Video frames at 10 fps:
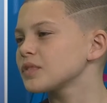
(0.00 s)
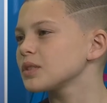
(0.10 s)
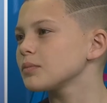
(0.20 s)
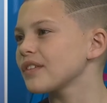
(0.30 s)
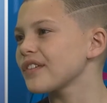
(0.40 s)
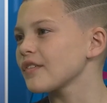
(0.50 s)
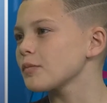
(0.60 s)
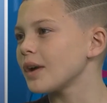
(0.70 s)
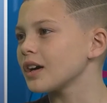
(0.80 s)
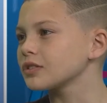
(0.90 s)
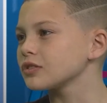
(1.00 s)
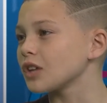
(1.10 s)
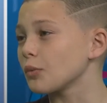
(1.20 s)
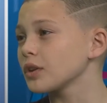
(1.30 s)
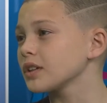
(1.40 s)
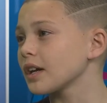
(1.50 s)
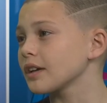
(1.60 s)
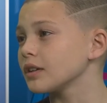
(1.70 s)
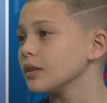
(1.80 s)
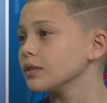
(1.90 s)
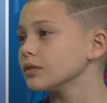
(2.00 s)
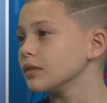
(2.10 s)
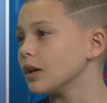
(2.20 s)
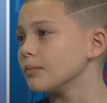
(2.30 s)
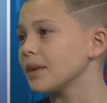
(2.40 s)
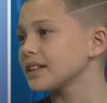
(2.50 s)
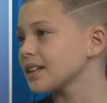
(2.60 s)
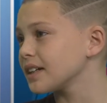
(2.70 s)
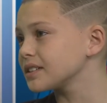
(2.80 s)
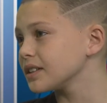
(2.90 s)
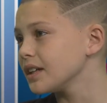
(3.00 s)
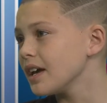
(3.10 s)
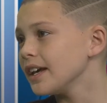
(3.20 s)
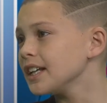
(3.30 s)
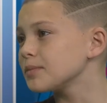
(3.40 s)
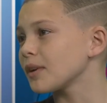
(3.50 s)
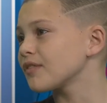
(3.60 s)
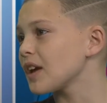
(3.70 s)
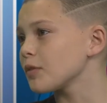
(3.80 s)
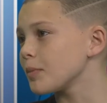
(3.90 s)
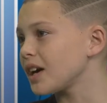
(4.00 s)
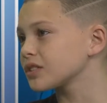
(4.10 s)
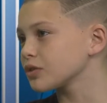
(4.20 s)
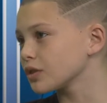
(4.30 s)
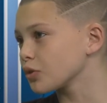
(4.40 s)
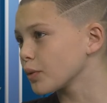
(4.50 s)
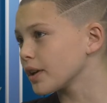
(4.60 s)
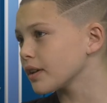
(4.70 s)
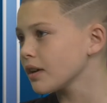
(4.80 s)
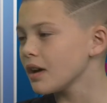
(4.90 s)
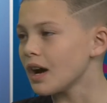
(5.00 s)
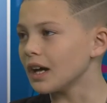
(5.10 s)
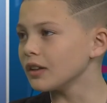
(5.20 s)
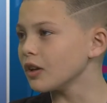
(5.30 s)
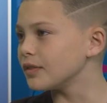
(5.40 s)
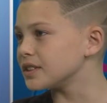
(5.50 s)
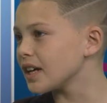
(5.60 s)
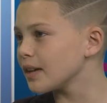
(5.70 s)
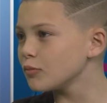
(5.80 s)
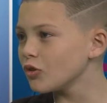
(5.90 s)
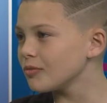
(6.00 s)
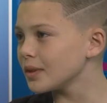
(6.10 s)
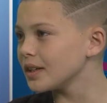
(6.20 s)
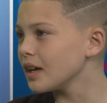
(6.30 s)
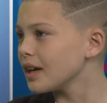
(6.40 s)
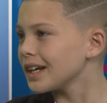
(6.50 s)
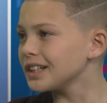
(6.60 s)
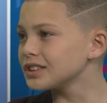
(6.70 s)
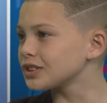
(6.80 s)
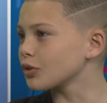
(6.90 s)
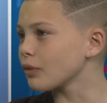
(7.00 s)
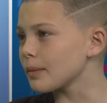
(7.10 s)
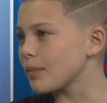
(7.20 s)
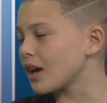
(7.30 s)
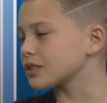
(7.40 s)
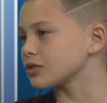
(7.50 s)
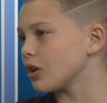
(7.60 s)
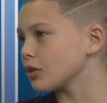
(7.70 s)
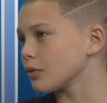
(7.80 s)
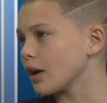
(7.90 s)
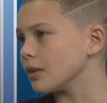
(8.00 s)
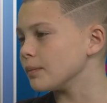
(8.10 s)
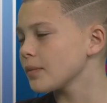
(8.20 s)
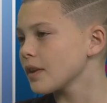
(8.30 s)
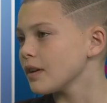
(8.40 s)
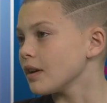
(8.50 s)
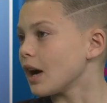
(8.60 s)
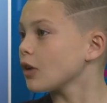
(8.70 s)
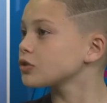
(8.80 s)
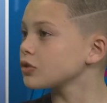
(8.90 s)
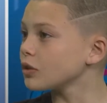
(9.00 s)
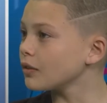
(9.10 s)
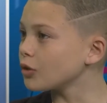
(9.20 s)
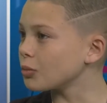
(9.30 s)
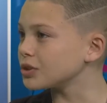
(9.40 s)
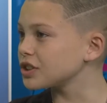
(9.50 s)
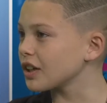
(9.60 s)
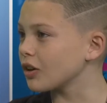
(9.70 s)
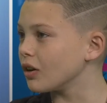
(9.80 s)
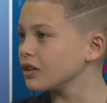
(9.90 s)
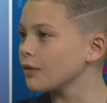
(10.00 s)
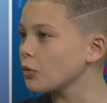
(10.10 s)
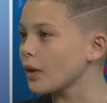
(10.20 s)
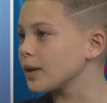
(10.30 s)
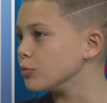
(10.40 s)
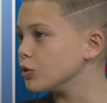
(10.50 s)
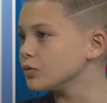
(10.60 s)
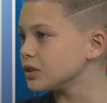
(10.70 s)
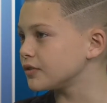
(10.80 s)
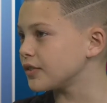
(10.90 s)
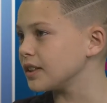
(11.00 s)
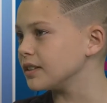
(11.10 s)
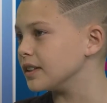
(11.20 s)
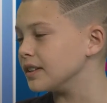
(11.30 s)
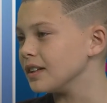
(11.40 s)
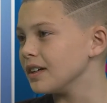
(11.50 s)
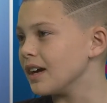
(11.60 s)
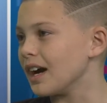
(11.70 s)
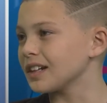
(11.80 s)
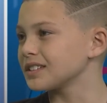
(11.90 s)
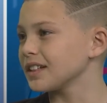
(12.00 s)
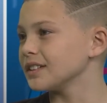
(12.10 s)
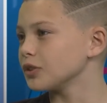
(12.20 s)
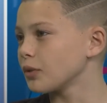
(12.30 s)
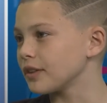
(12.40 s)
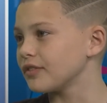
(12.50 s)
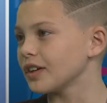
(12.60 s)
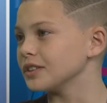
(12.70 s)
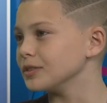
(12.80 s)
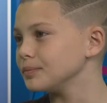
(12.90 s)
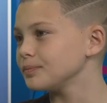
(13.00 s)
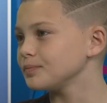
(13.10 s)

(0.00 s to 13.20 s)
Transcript: some of my favorite boxers, I really like Mike Tyson. Yep. He's my favorite boxer in the ring. I love his head movement. He's just a great boxer all around. I also love Lomachenko. I love the way he moves his feet, and I just think he's a great fighter.